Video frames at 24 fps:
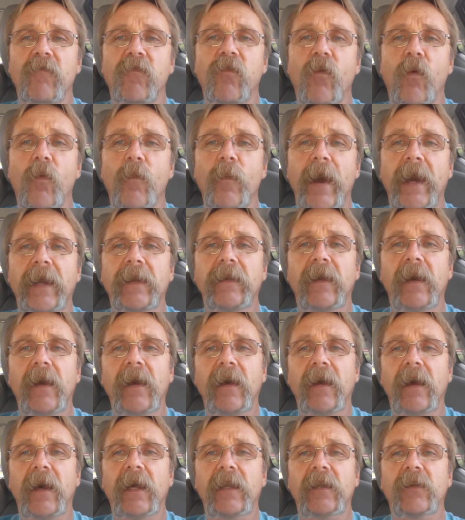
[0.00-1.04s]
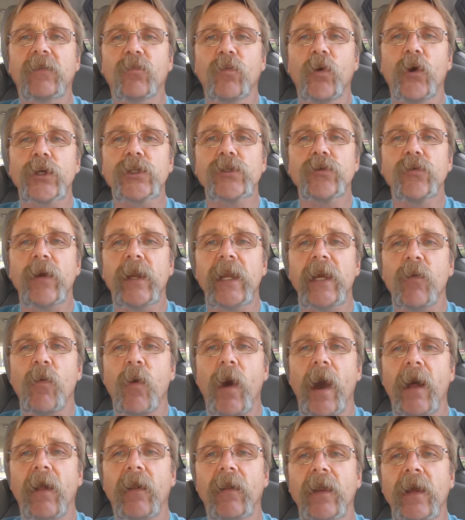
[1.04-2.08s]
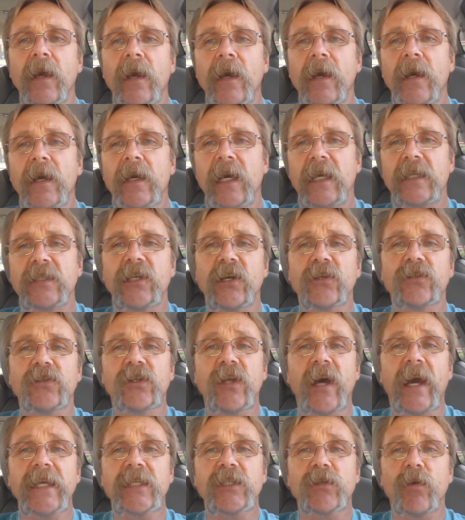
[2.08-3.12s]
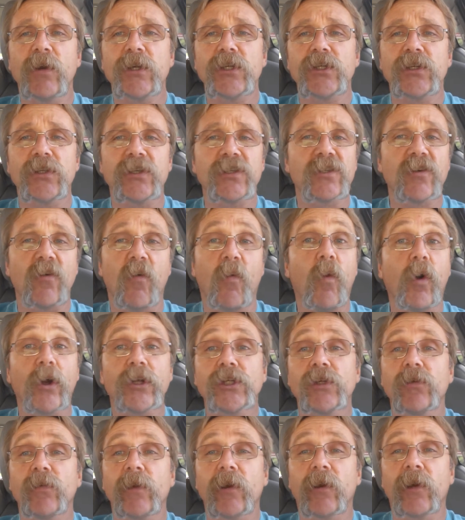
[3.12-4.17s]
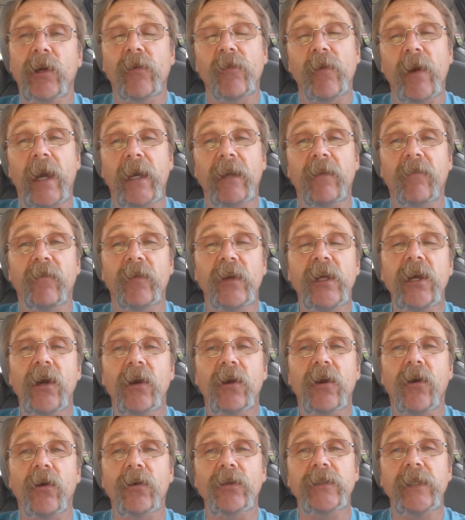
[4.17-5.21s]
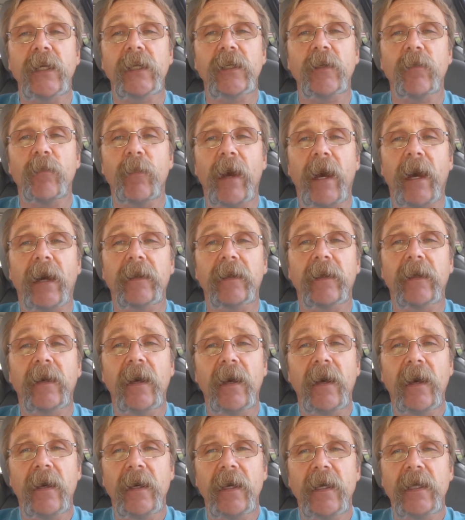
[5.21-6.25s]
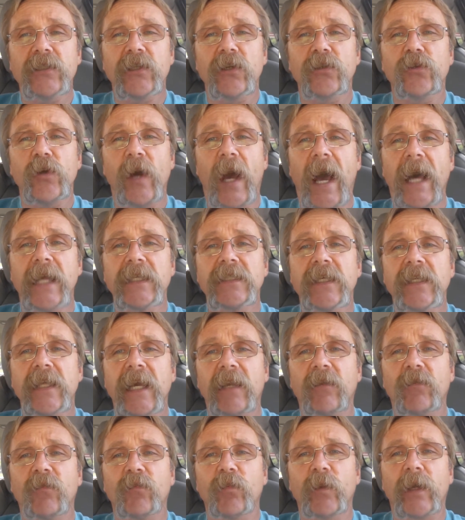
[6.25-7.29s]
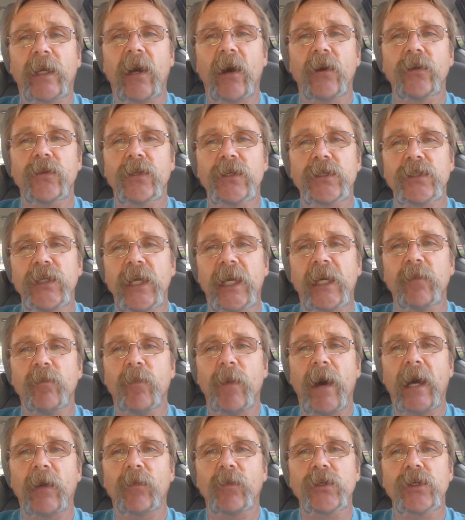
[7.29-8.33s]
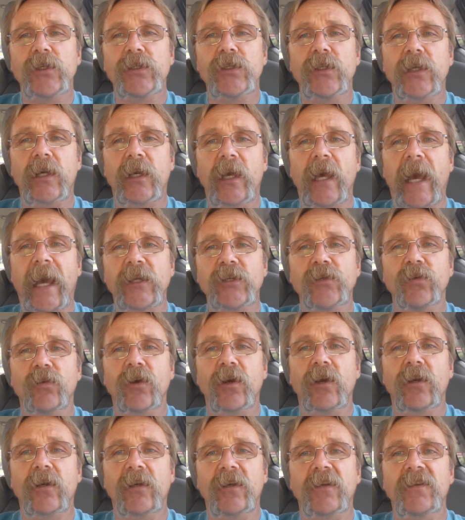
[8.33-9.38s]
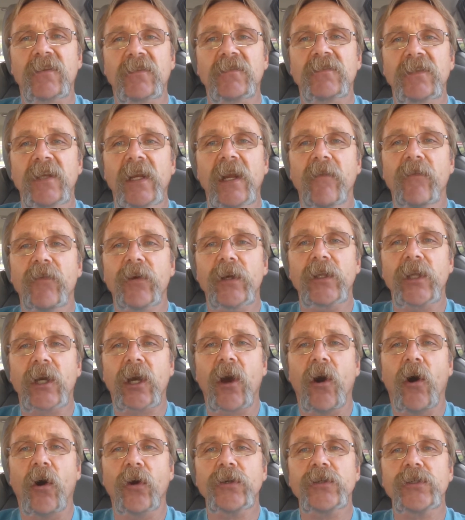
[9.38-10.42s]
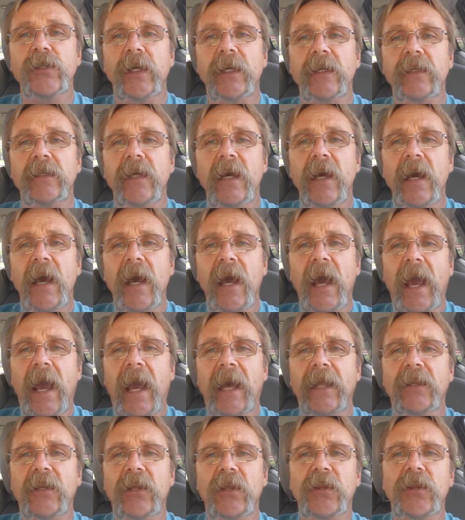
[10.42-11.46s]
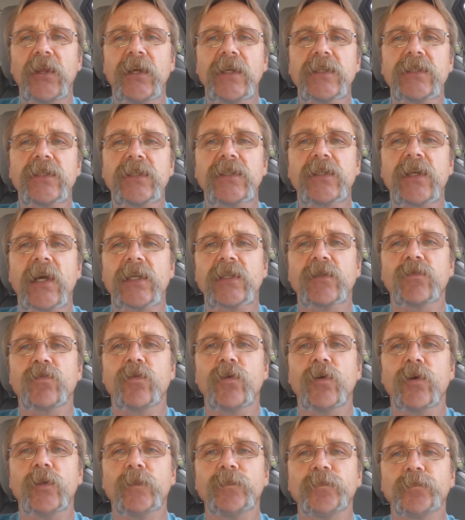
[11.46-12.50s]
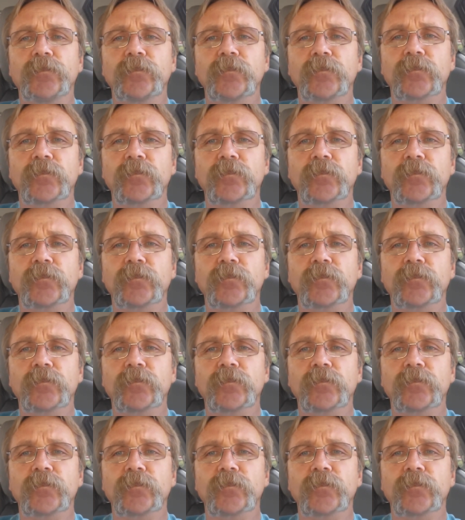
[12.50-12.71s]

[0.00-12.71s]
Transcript: format, it works really well. And so today's question is, what should we create video content about? So to answer that, we go to the second part, which is the actual delivering the content. And the things discussed were